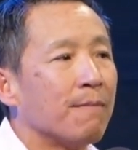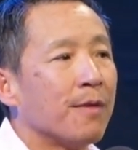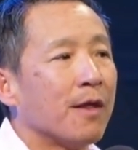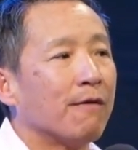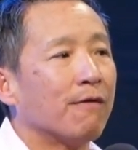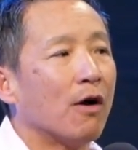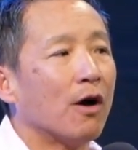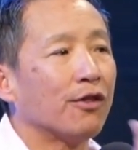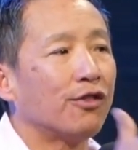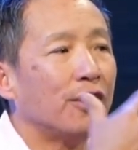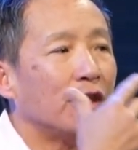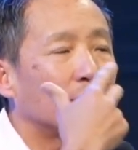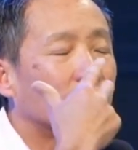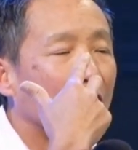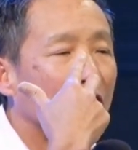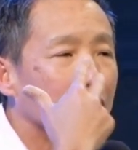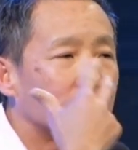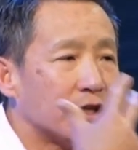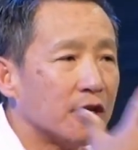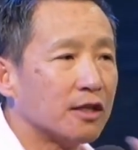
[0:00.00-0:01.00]
if I think
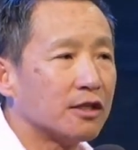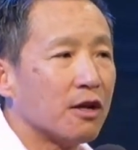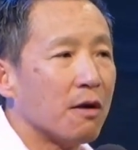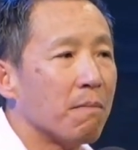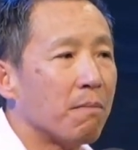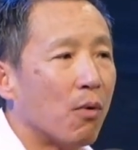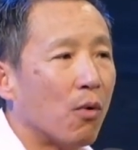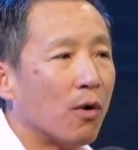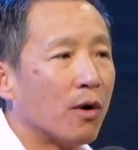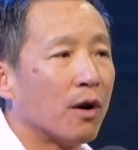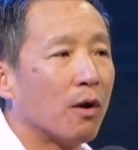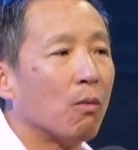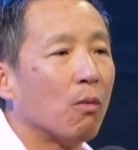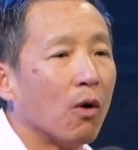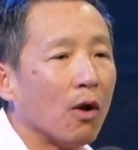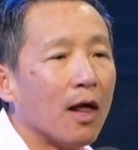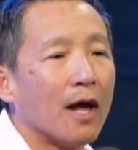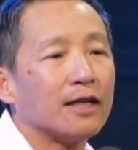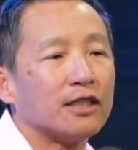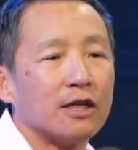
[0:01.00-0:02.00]
those things are important,
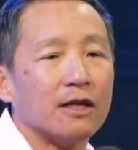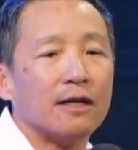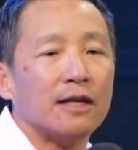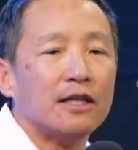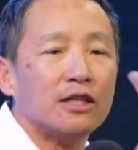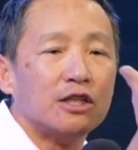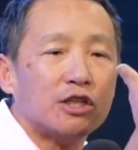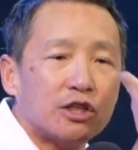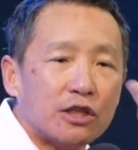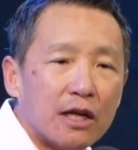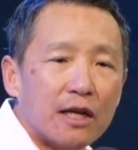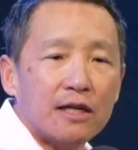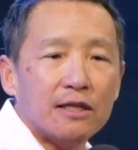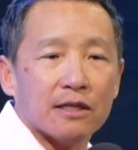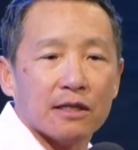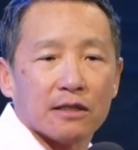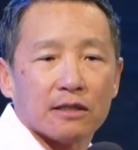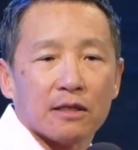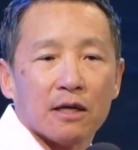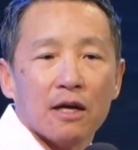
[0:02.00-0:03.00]
well, I actually need
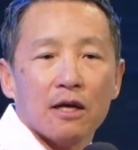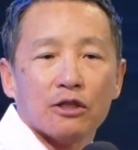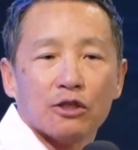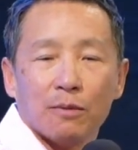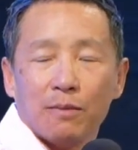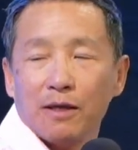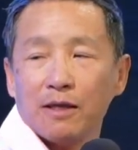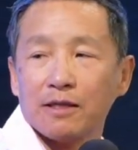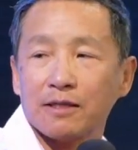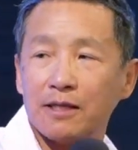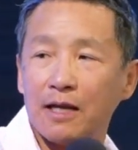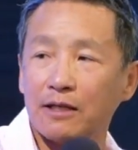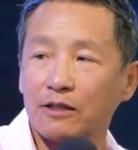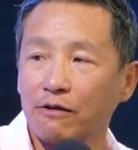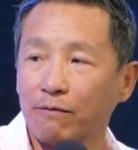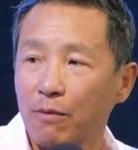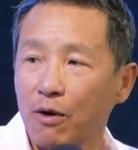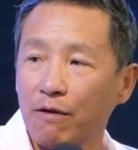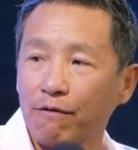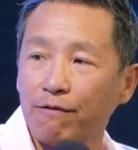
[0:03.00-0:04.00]
Jesus to be the center
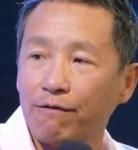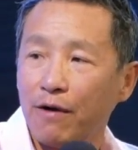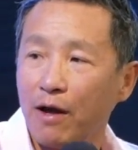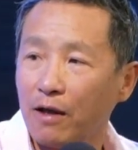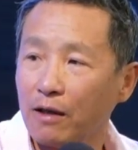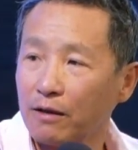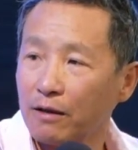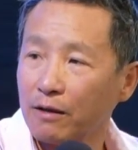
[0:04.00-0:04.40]
of my faith.